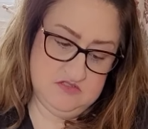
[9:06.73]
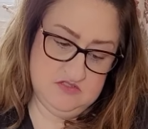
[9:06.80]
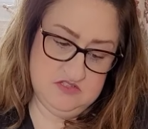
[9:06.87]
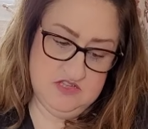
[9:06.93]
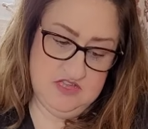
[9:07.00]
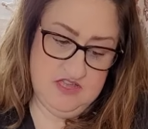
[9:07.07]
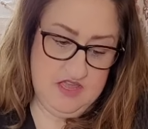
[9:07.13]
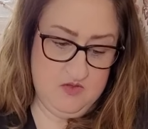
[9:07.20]

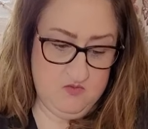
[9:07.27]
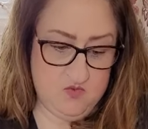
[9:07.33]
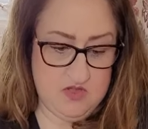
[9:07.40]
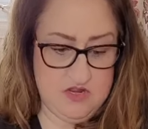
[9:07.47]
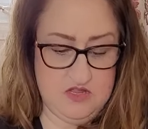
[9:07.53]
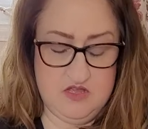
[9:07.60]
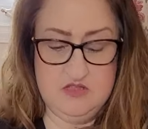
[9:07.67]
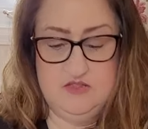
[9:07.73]
Okay,
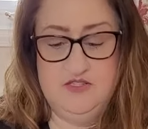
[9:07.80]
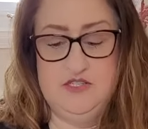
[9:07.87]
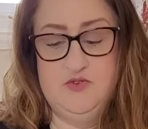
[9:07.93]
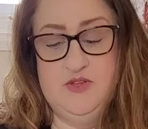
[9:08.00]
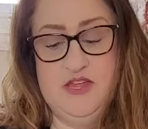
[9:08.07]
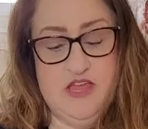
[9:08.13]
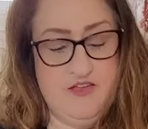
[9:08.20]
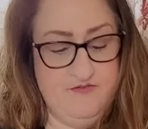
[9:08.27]
what else do
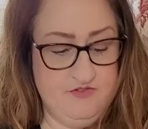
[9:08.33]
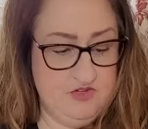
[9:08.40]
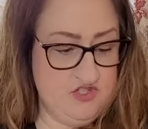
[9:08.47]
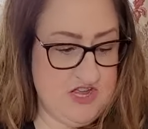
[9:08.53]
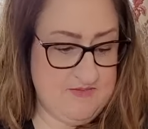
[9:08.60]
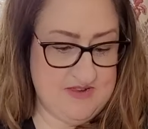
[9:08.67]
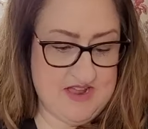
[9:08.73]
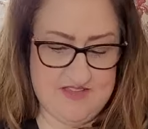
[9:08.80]
we have for
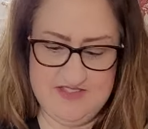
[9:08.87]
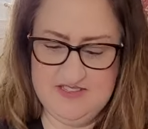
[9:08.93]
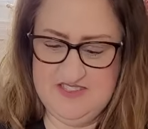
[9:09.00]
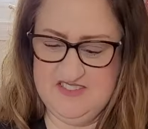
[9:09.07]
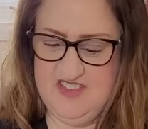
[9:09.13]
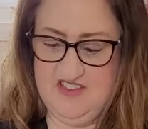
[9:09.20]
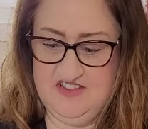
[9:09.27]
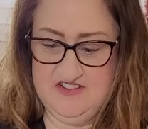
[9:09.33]
Gemini? This
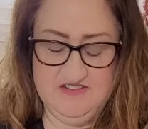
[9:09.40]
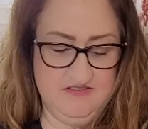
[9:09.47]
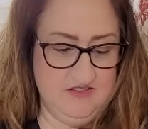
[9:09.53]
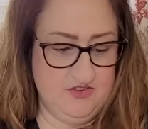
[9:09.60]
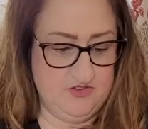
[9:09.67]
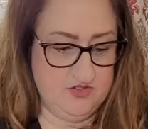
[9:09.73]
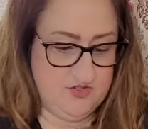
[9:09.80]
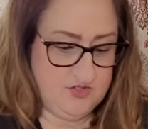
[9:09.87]
is like a
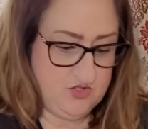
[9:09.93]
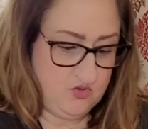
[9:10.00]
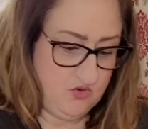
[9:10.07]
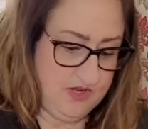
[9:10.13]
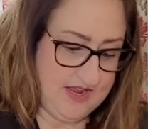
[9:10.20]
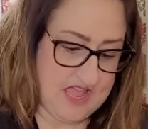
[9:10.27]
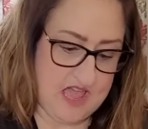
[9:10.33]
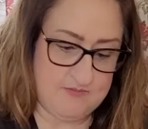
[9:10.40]
little
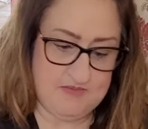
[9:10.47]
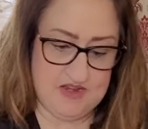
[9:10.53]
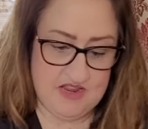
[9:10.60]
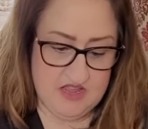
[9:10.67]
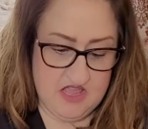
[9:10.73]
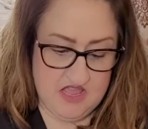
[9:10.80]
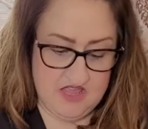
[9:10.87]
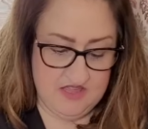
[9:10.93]
story
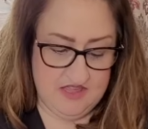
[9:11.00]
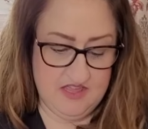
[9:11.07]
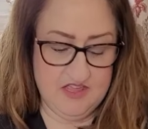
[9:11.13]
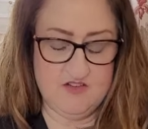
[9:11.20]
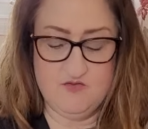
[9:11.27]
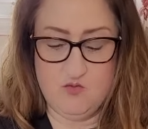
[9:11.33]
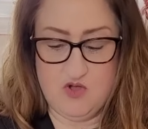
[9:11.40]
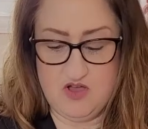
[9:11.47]
happening.
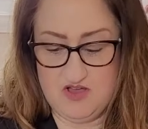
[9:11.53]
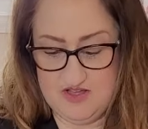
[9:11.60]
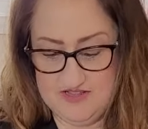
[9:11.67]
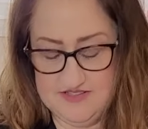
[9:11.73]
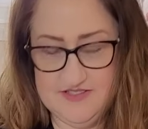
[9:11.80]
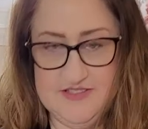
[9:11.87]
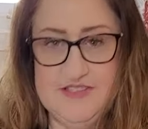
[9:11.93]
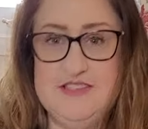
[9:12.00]
King of
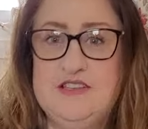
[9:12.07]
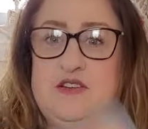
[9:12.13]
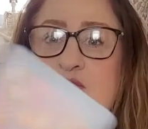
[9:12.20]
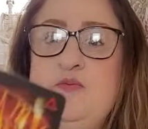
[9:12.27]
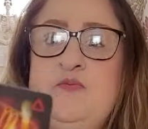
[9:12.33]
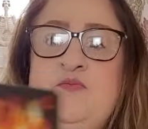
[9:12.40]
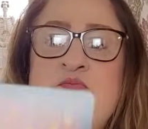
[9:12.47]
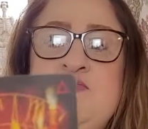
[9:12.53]
Wands.
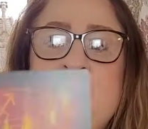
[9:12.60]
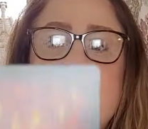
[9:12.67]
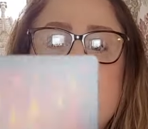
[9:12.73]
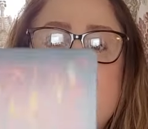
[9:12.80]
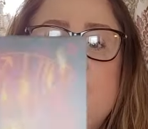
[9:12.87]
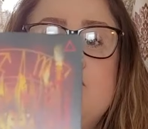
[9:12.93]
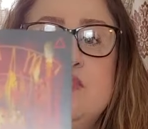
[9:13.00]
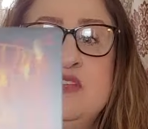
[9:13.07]

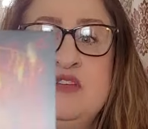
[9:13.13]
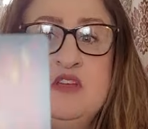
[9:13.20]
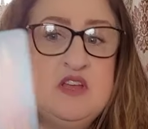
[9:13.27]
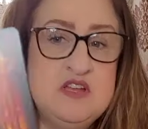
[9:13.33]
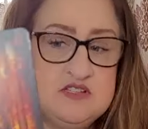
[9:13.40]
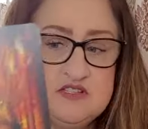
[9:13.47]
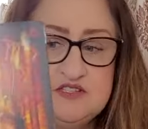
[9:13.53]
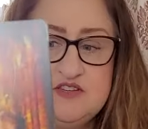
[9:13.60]

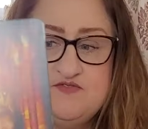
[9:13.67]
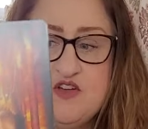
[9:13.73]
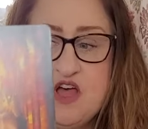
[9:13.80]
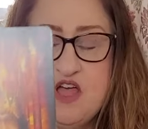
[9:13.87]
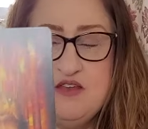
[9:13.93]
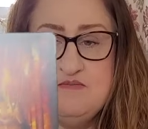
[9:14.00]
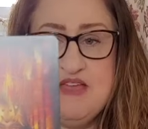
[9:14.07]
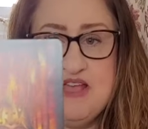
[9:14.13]
It's a
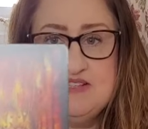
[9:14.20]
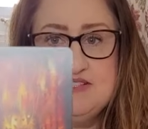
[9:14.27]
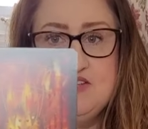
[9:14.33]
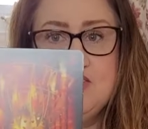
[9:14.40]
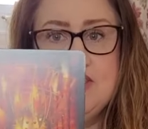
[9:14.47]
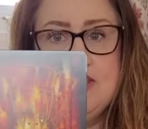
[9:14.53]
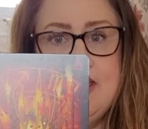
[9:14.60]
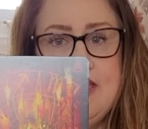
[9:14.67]
divine
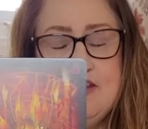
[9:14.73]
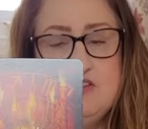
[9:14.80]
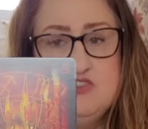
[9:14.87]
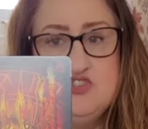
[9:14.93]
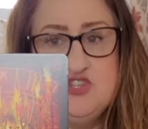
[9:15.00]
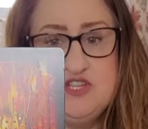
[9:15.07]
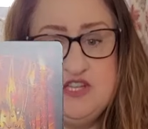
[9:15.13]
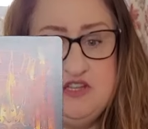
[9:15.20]
masculine
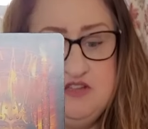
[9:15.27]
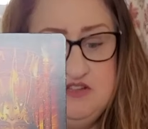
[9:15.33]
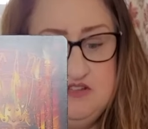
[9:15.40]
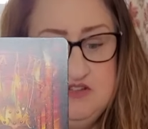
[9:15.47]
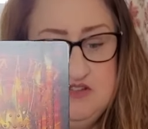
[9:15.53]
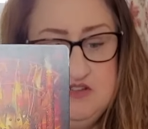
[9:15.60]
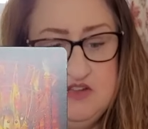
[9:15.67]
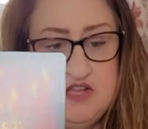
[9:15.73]
energy.
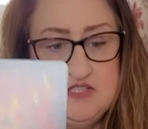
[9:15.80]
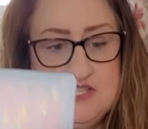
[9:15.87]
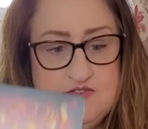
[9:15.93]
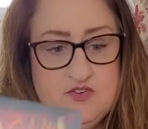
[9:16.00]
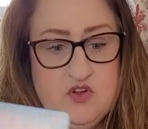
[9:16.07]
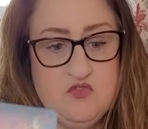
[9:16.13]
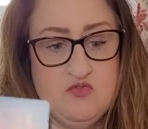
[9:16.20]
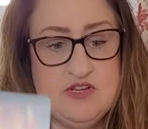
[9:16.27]
Lots
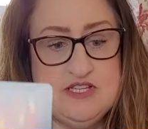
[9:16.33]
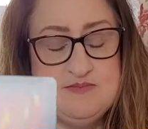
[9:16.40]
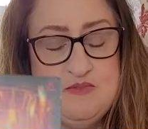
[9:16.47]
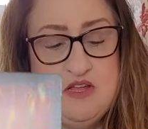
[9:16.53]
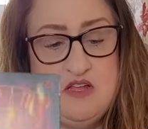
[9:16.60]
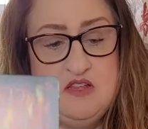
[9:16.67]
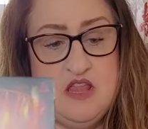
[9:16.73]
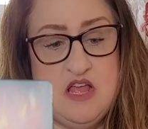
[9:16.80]
of
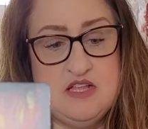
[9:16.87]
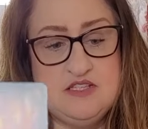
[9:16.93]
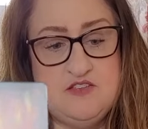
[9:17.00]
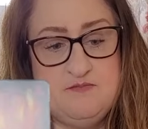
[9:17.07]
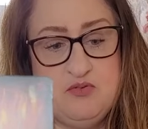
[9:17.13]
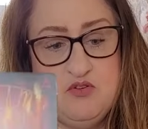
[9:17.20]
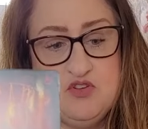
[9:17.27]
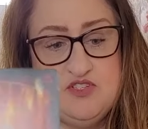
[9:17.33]
charisma, lots
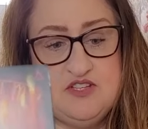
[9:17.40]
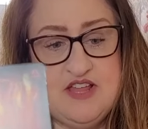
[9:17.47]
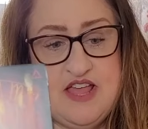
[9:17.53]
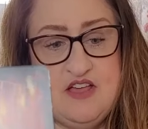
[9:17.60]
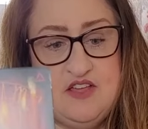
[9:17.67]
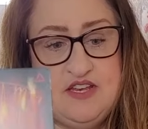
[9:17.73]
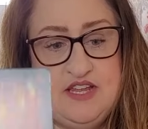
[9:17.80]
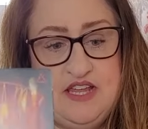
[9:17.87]
of
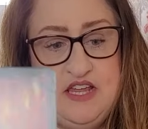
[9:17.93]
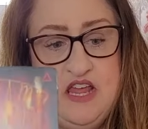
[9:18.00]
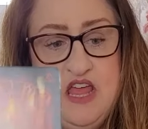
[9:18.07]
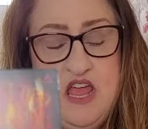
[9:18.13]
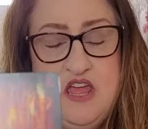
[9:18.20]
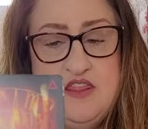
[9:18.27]
personality.